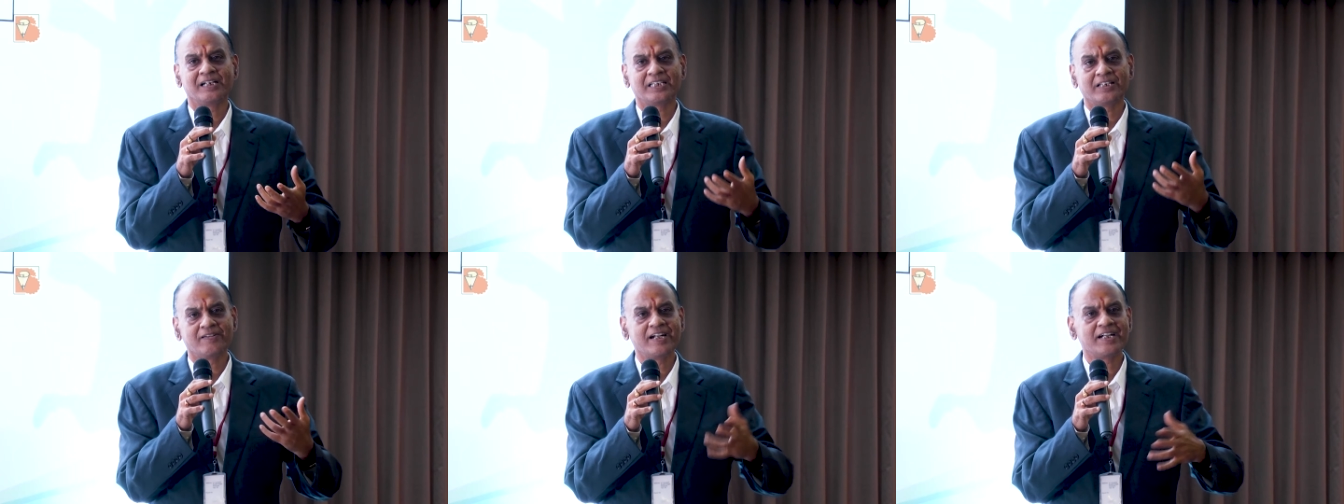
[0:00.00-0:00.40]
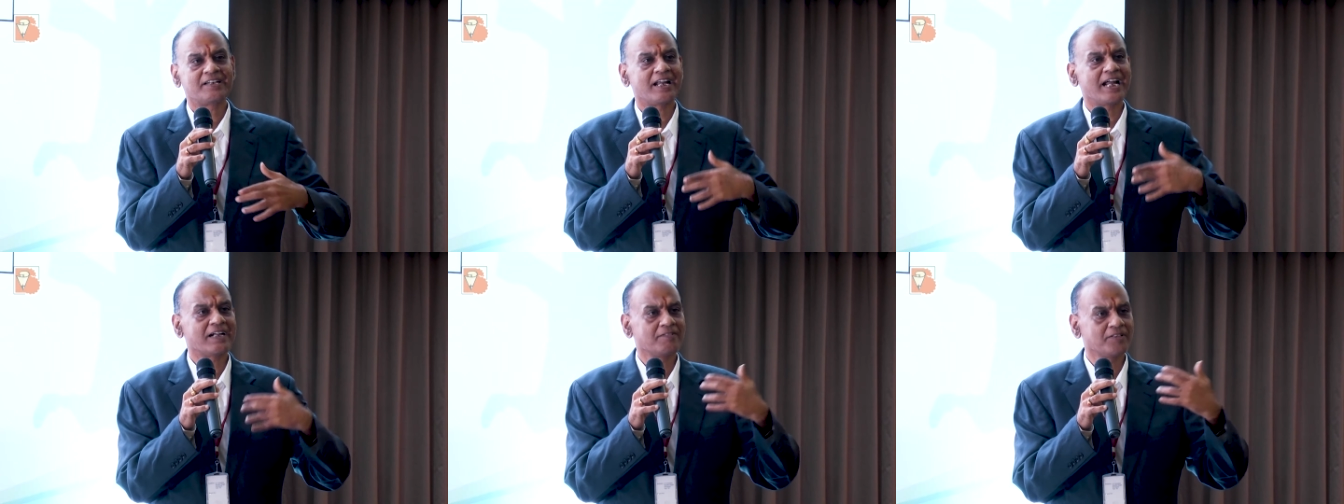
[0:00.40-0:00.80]
they will
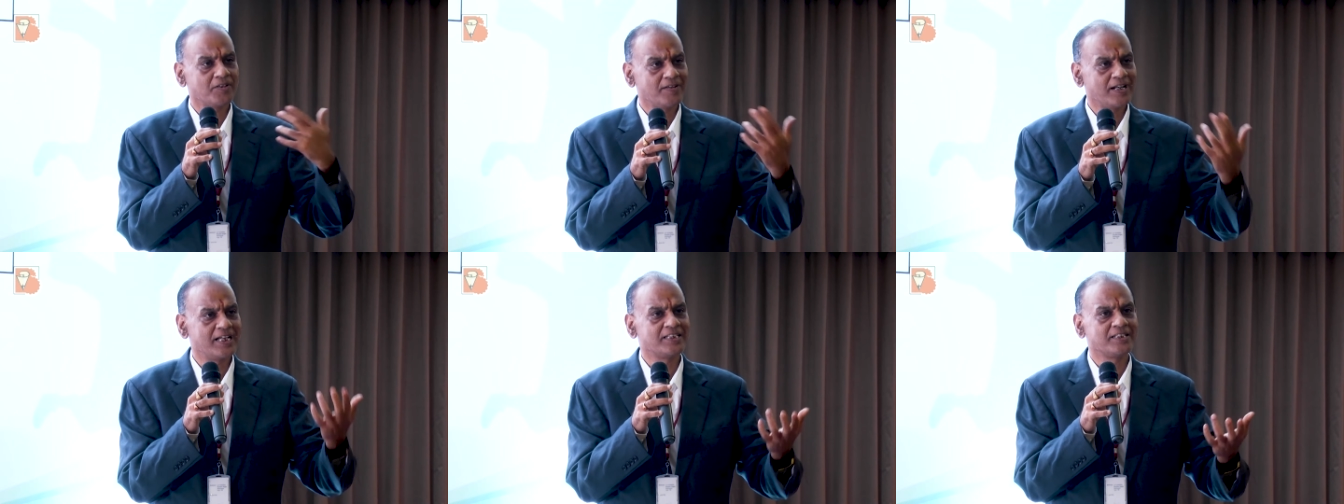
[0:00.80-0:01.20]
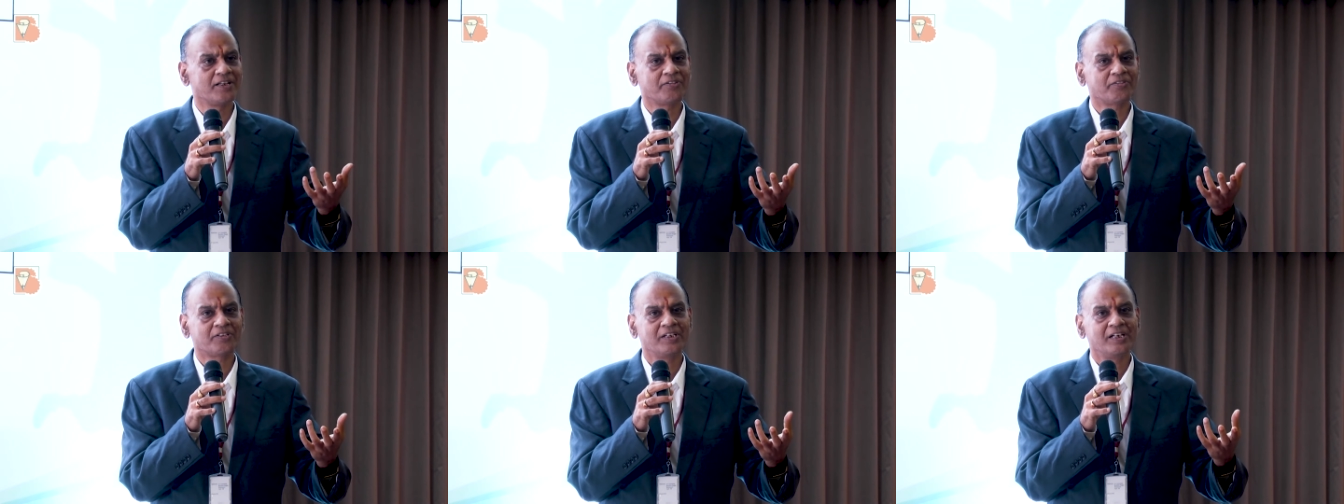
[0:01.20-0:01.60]
interact with the
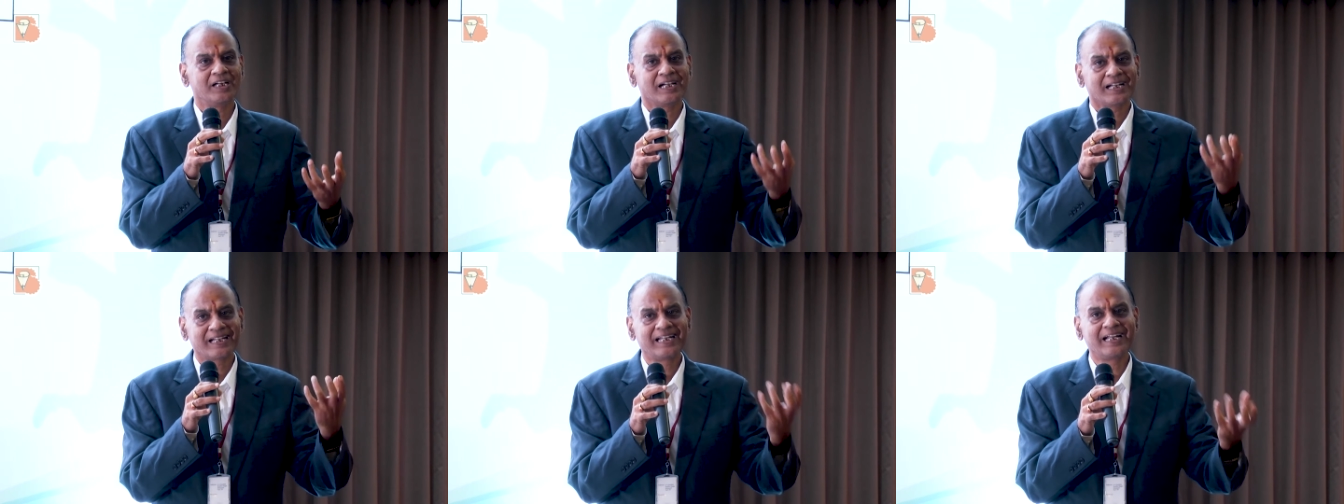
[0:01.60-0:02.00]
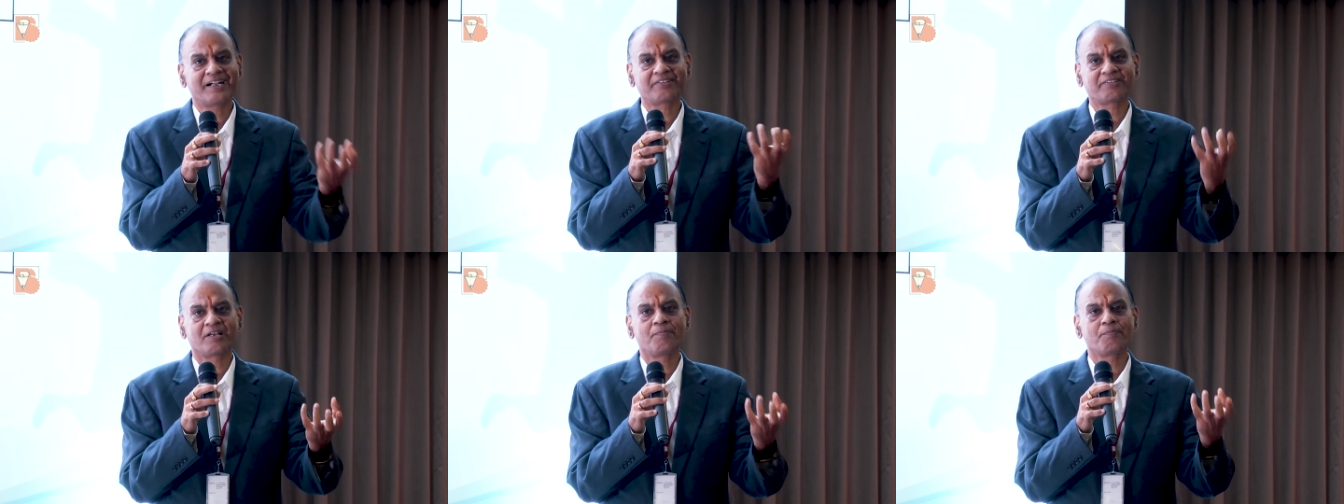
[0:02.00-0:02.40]
villagers, get
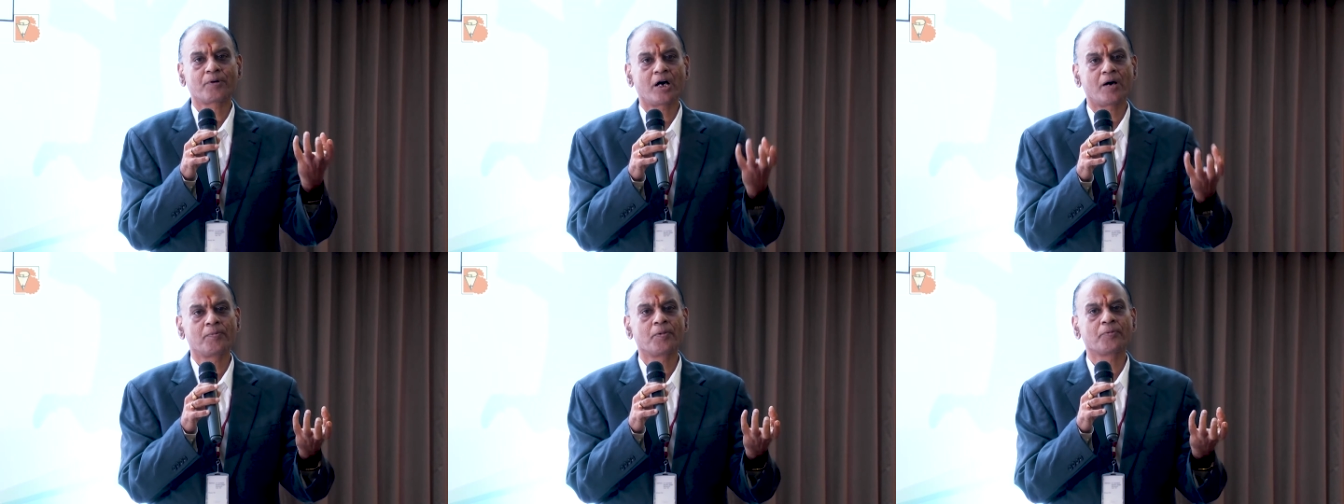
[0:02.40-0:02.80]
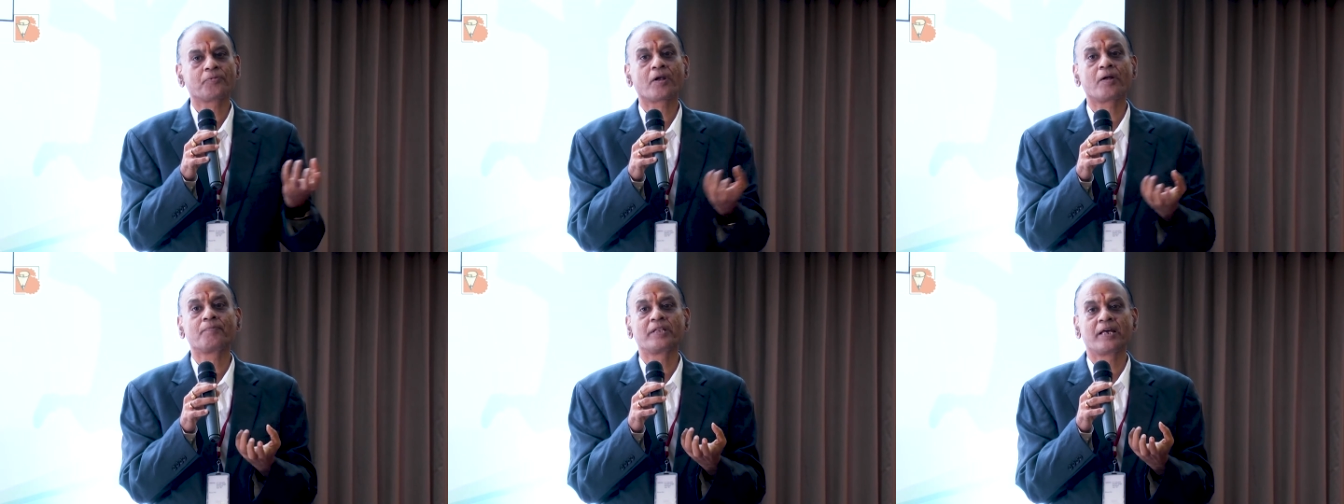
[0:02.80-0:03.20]
some problems
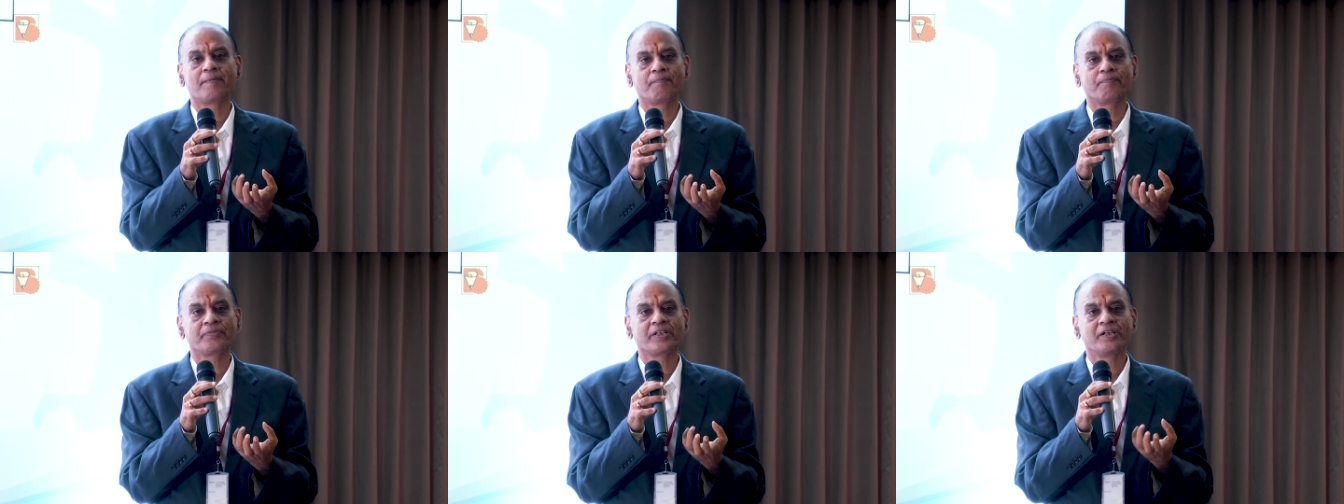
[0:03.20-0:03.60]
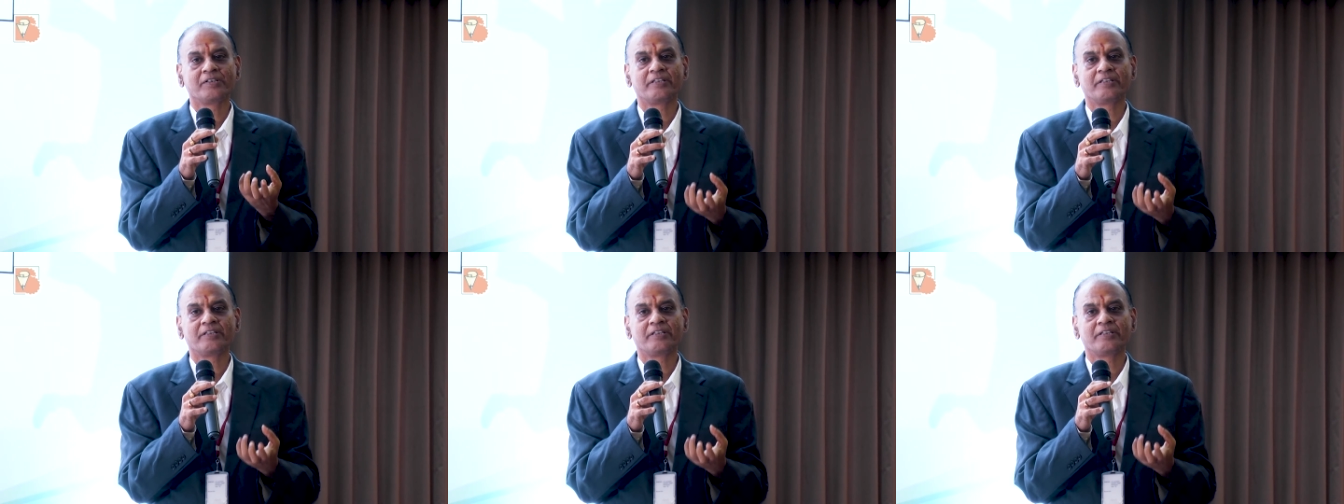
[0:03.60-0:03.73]
from them,